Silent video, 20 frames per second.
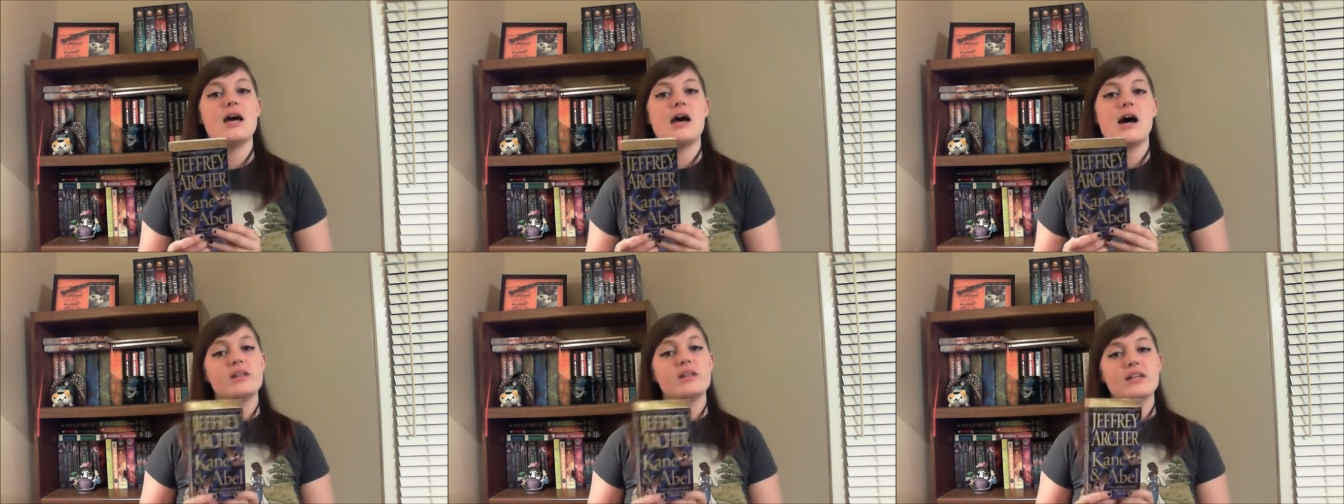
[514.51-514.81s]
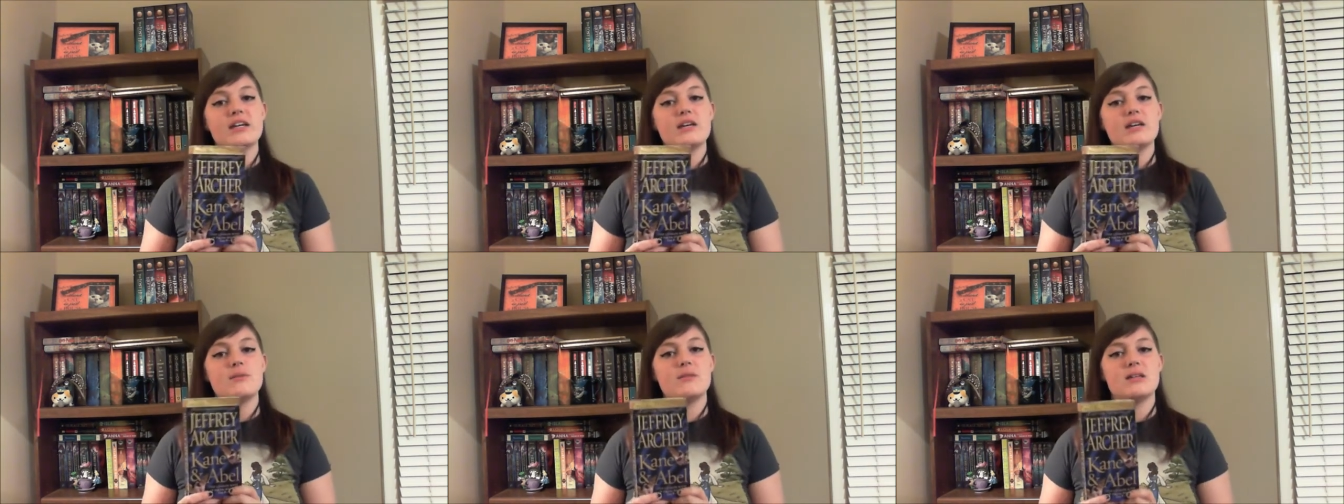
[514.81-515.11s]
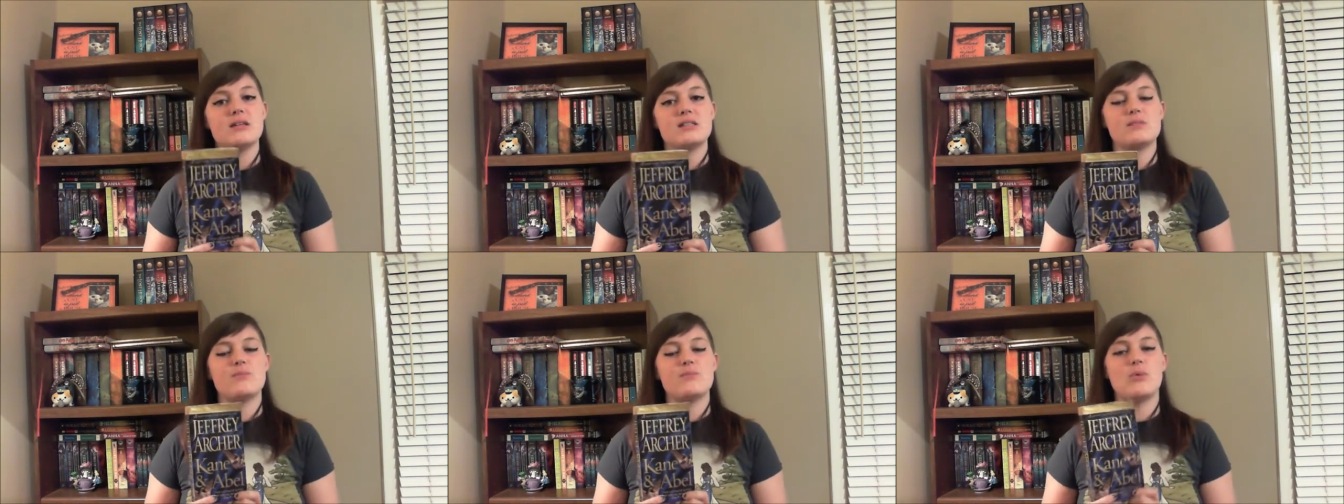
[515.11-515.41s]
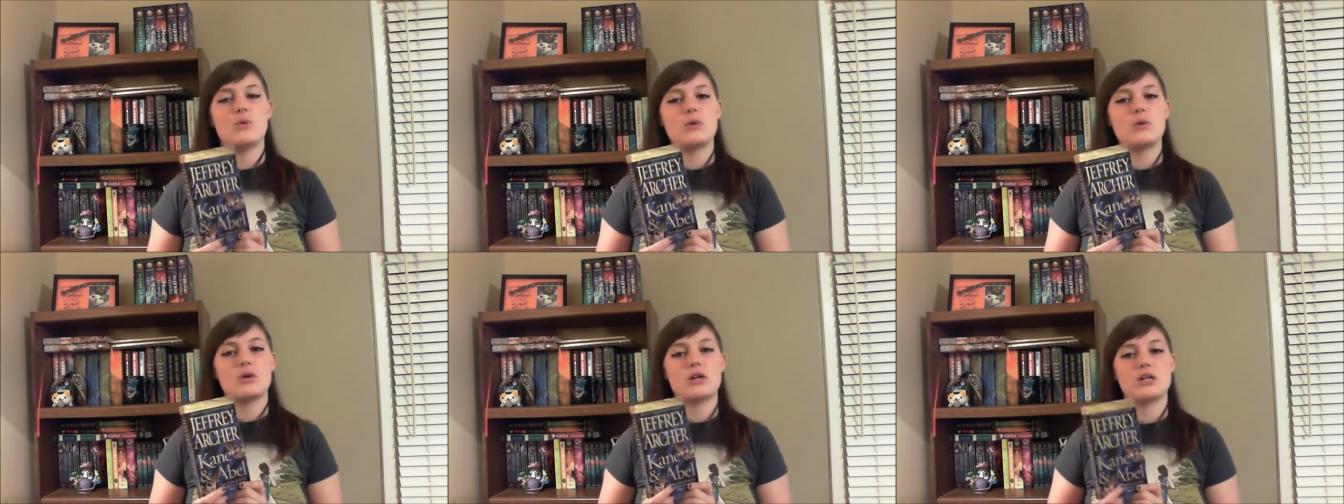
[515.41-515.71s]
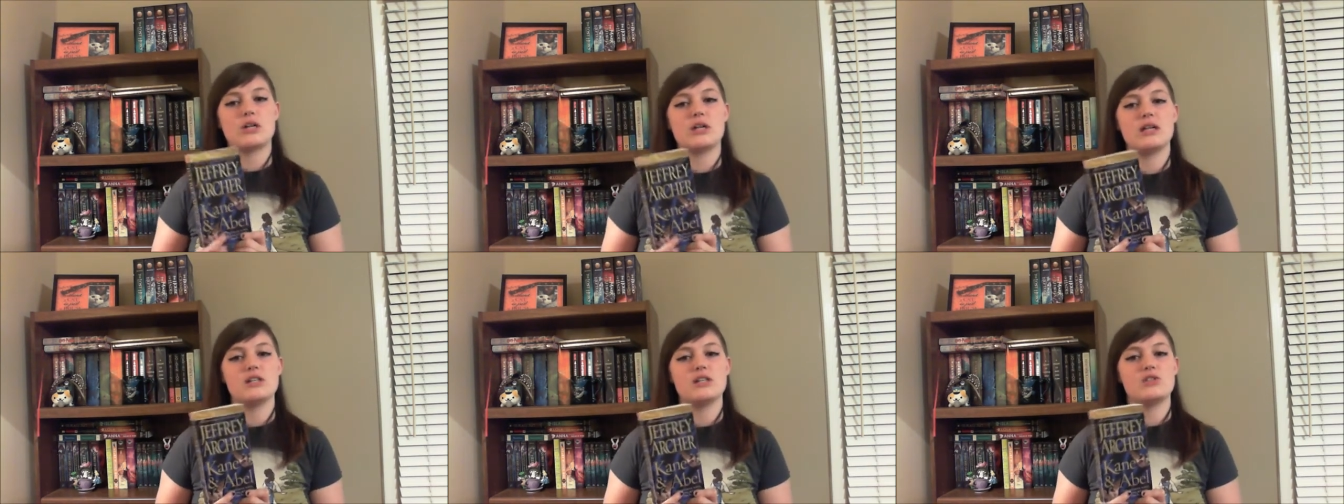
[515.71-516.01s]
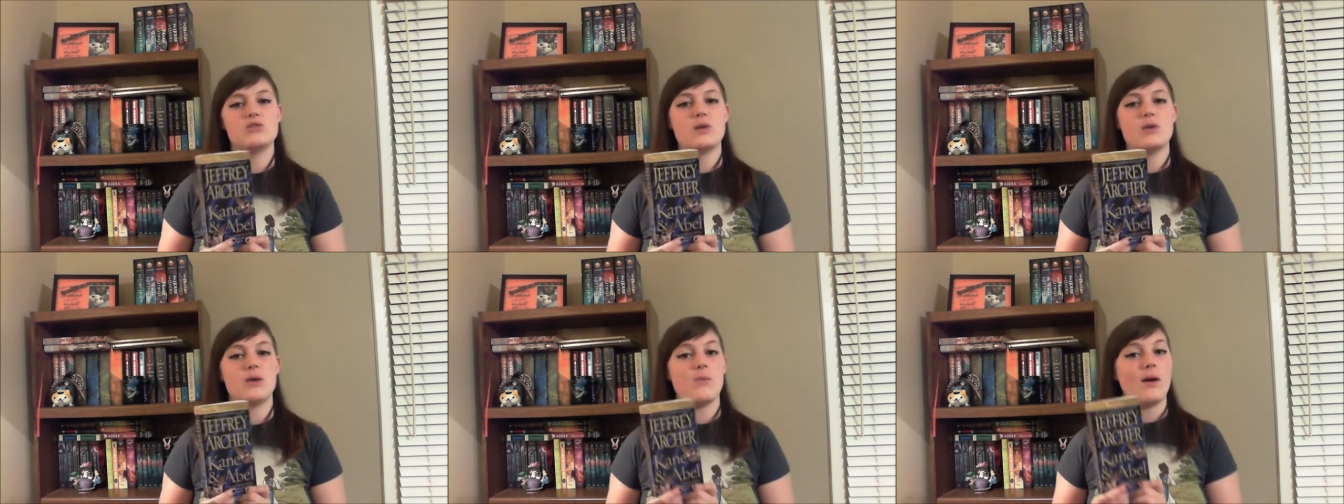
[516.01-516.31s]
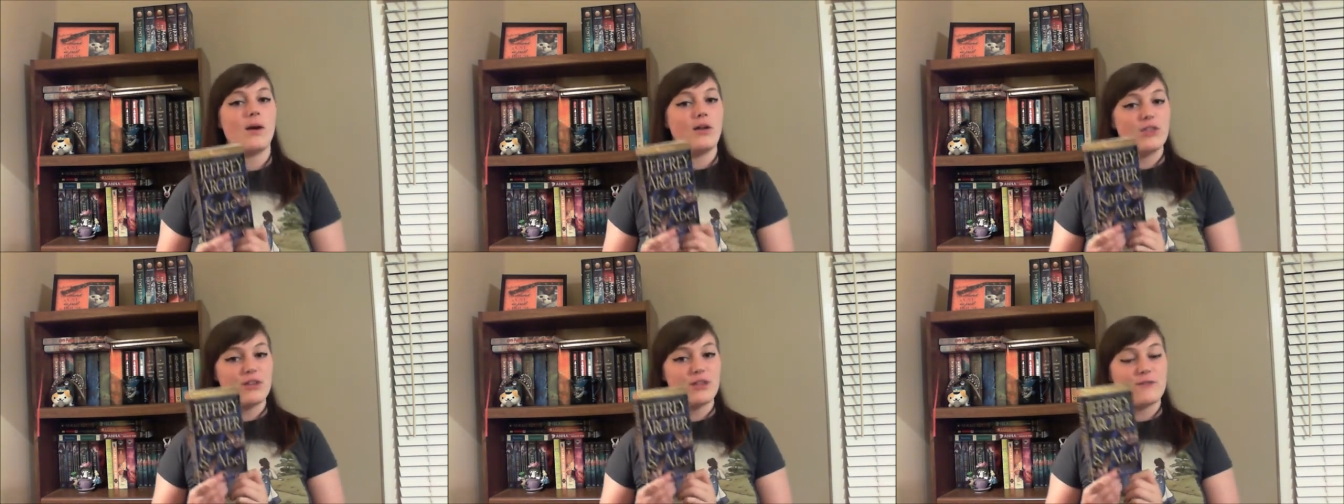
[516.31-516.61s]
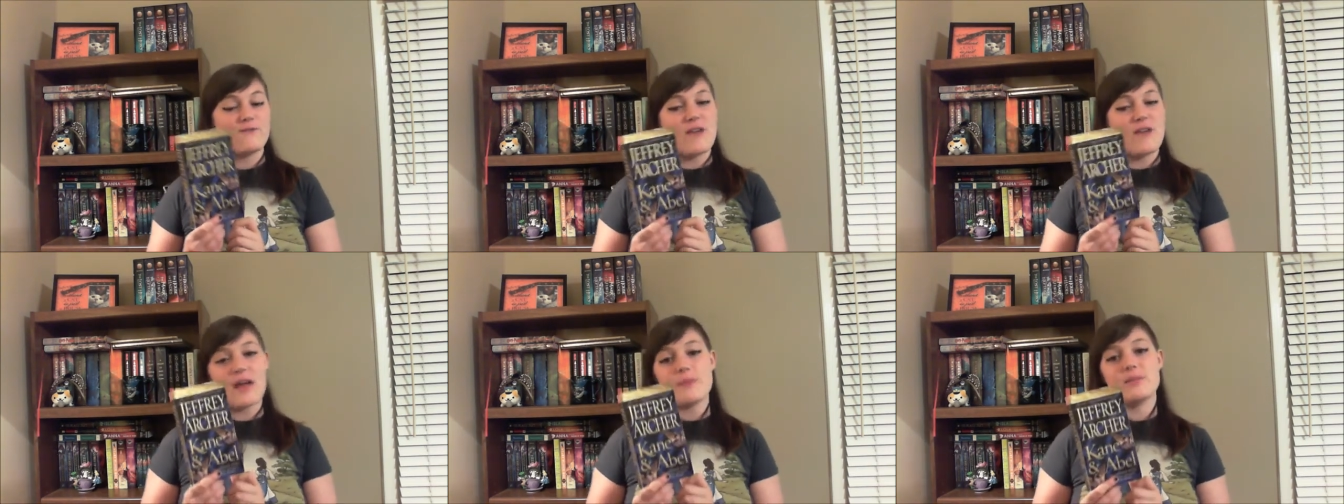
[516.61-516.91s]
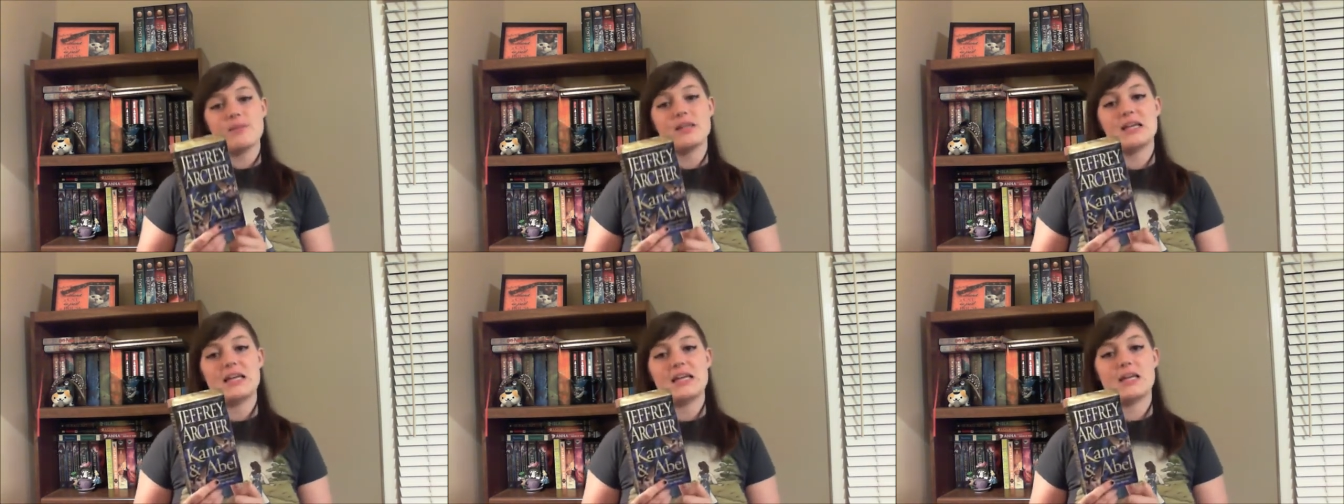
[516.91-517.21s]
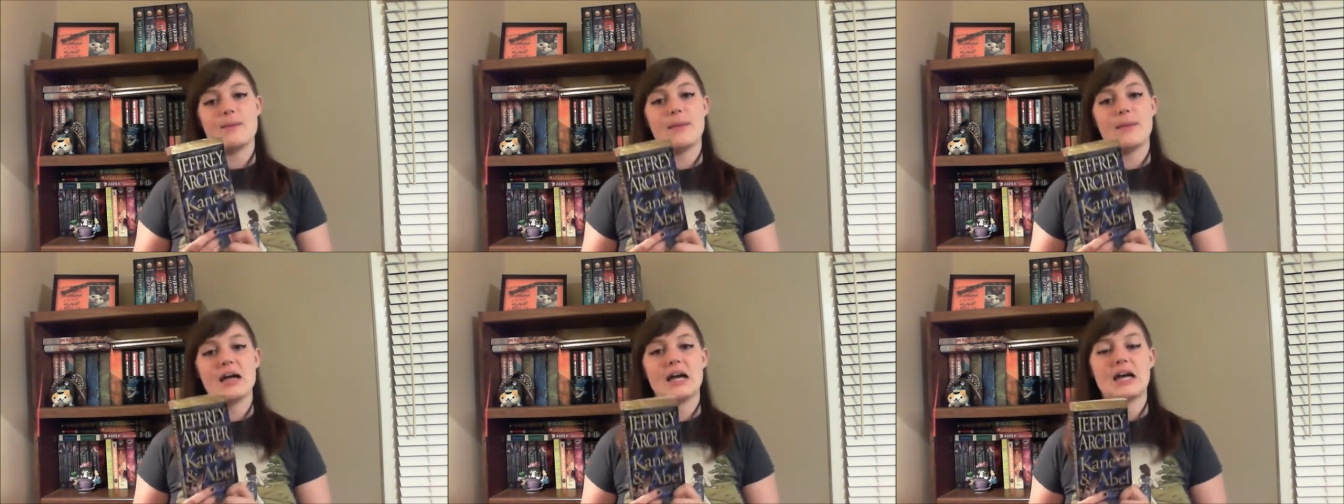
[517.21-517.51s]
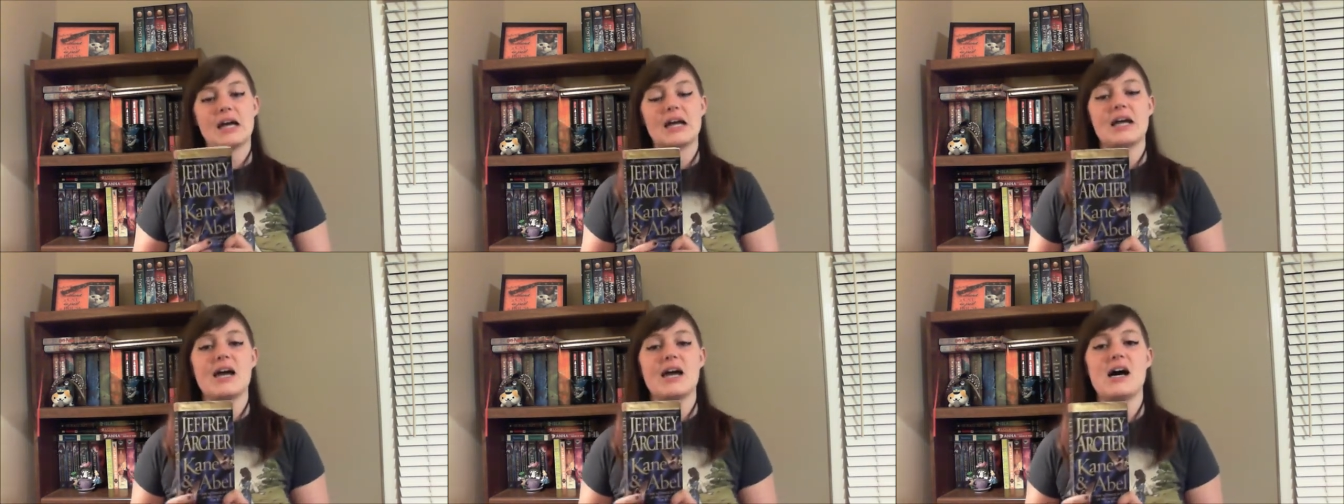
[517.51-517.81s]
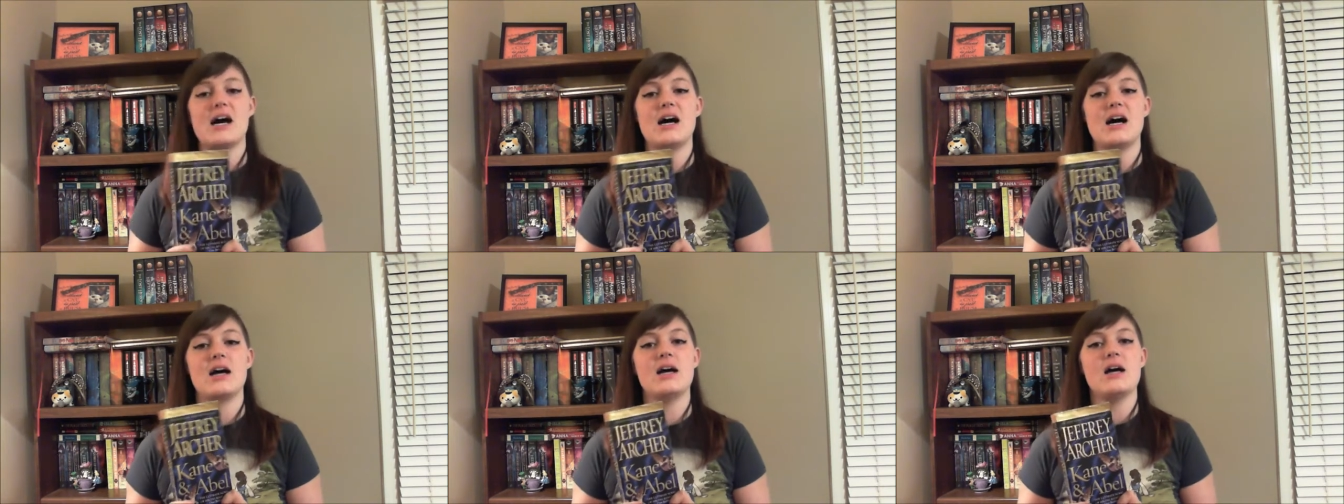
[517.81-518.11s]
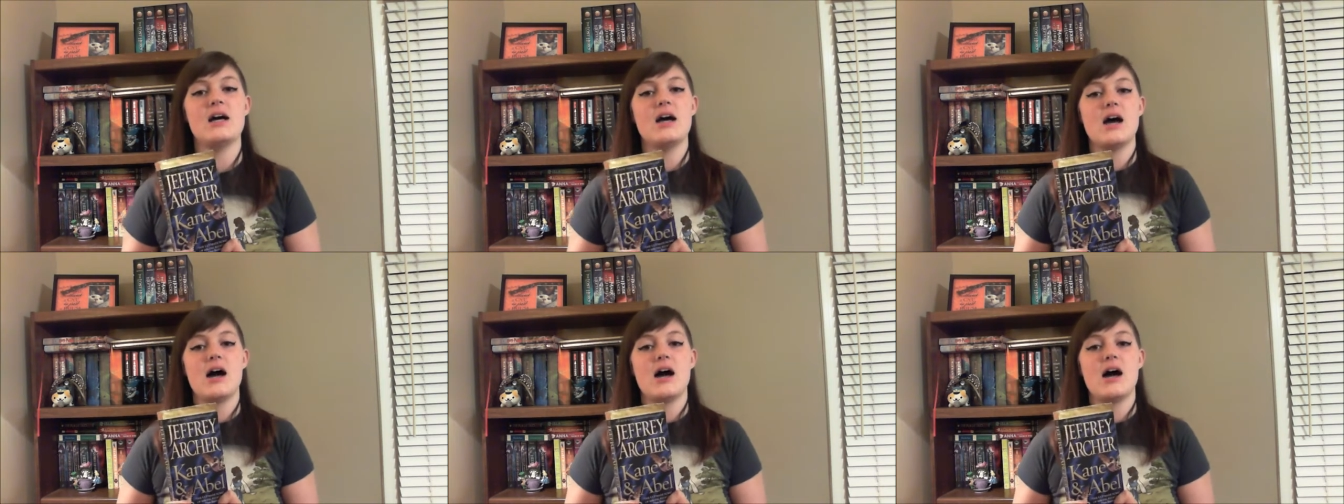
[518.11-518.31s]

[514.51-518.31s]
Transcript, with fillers: William is born into a wealthy family in America